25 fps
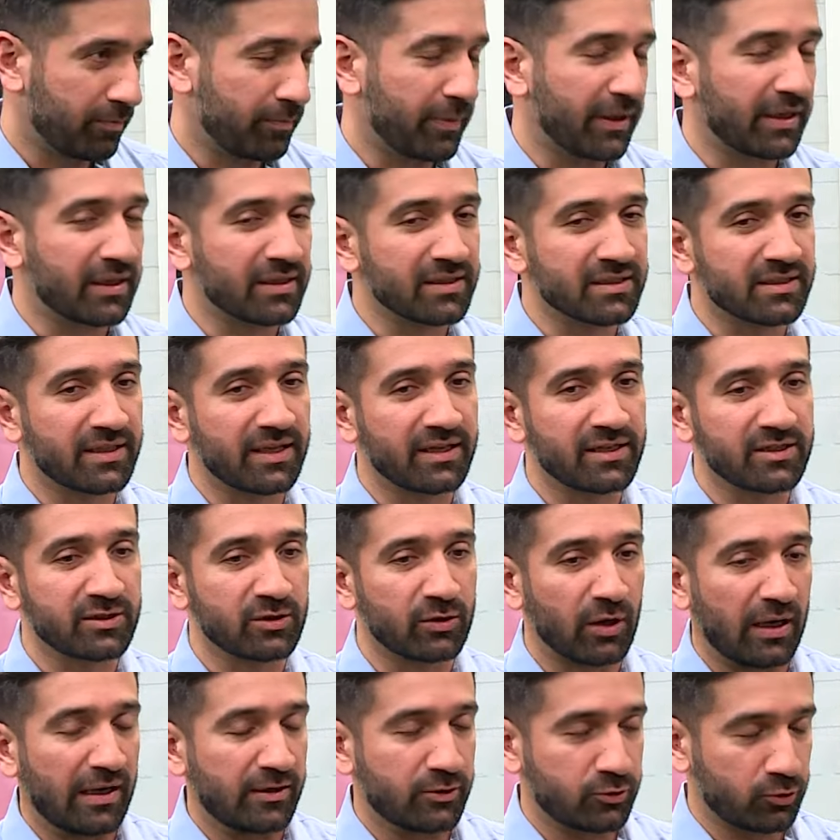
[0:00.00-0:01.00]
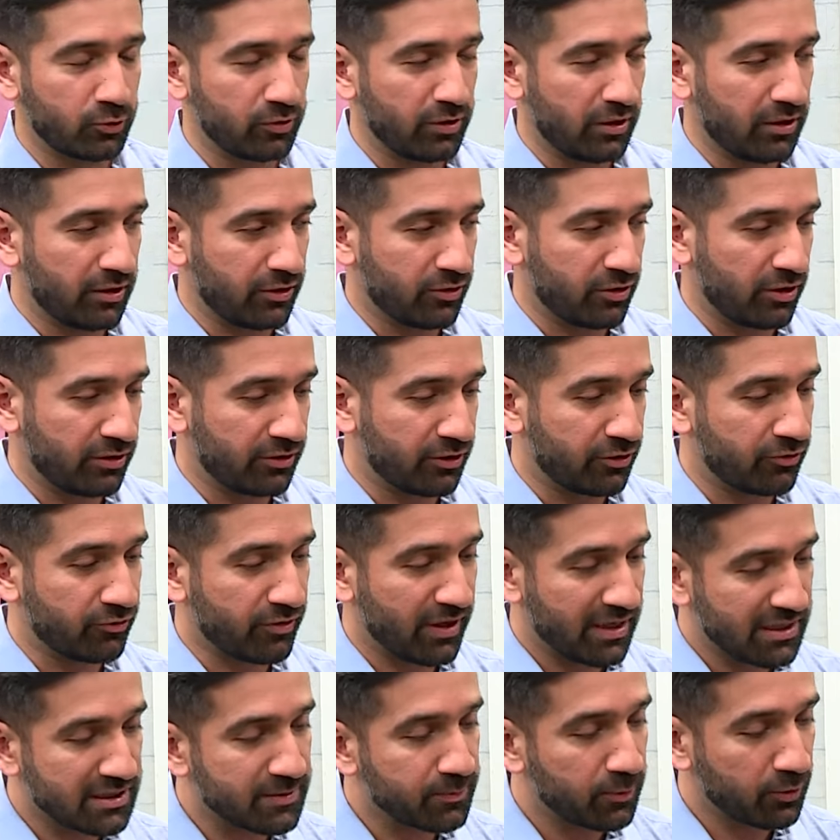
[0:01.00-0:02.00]
because there is no, uh, so the
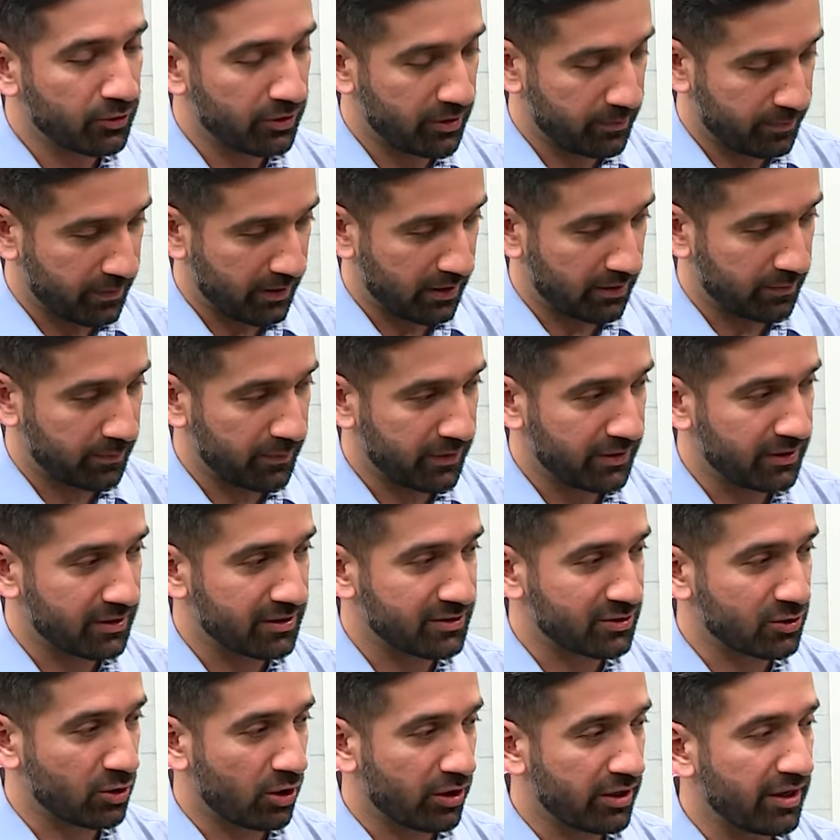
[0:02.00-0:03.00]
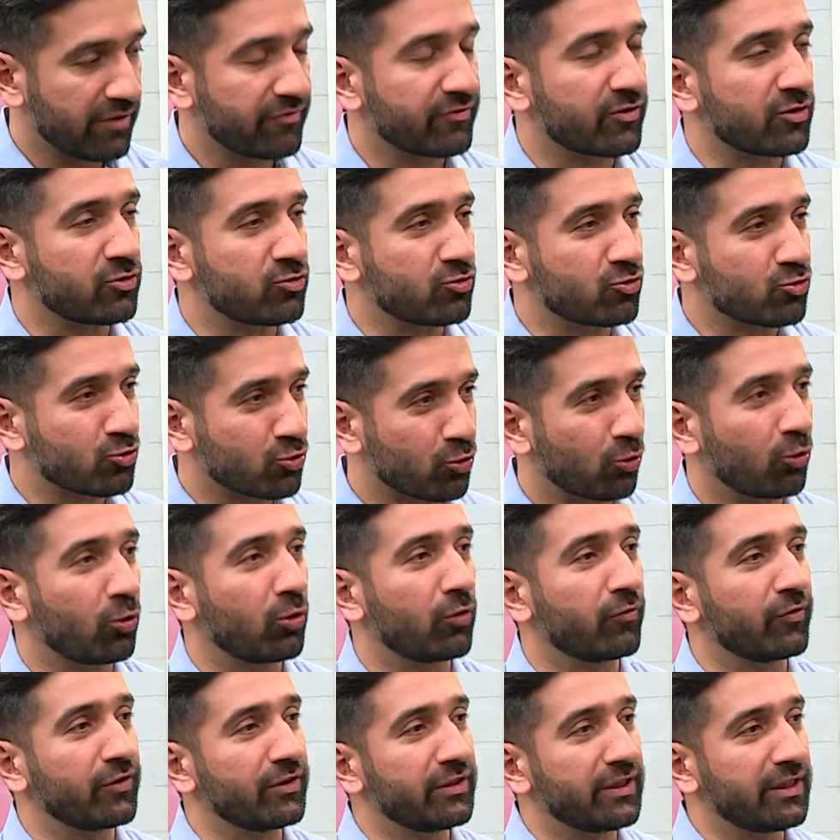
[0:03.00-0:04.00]
transport department does not have control
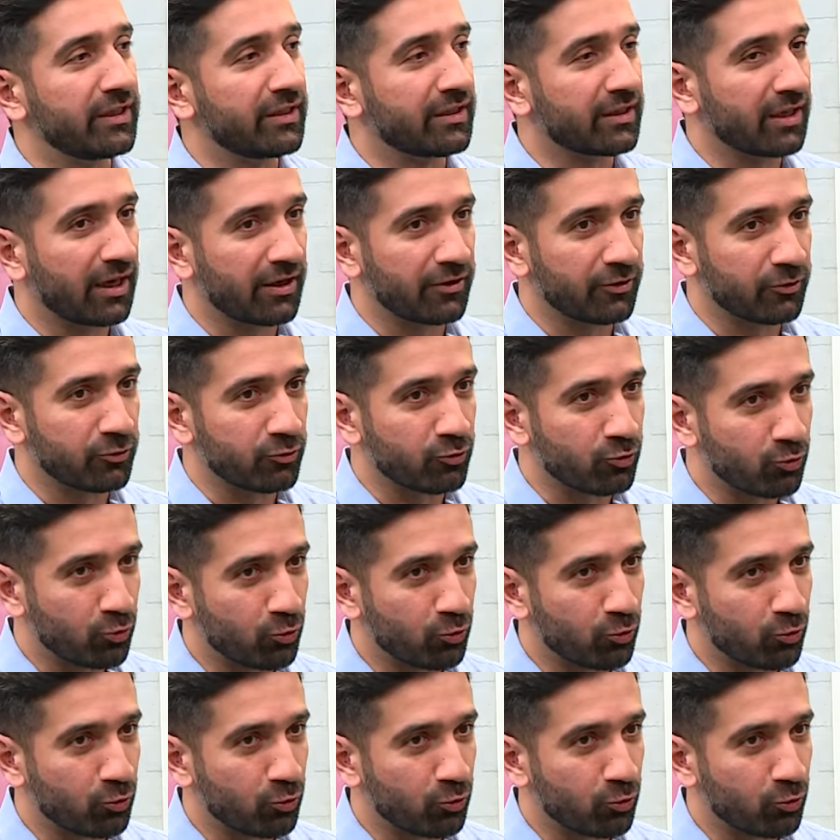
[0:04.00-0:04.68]
over the entire